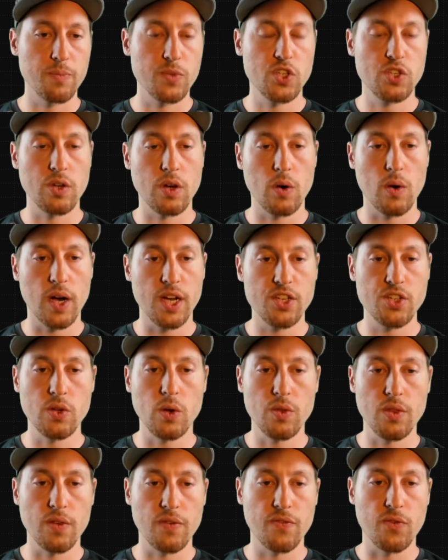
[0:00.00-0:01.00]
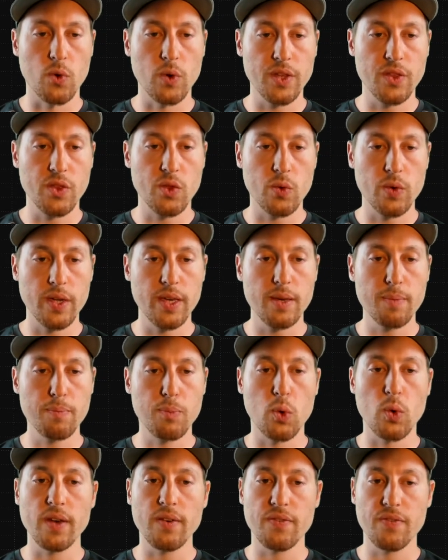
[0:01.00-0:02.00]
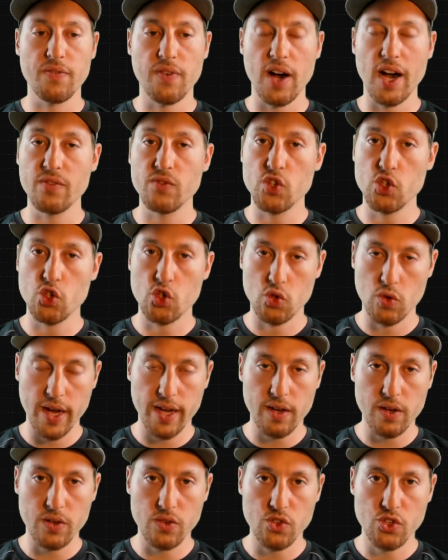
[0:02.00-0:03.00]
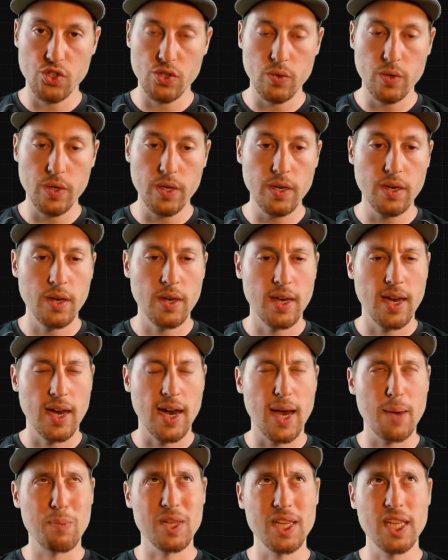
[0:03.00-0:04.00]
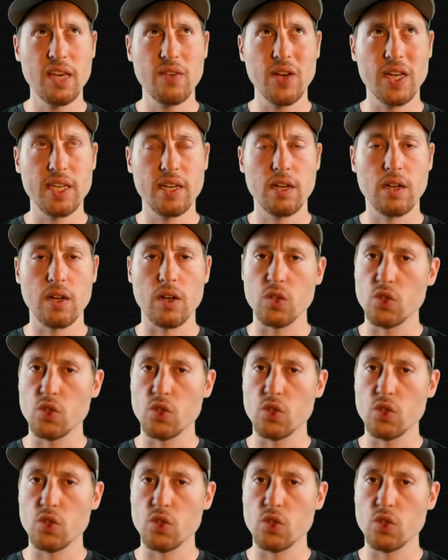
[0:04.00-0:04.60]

So I sold the 43.5 strike on Chewy. I believe I did it on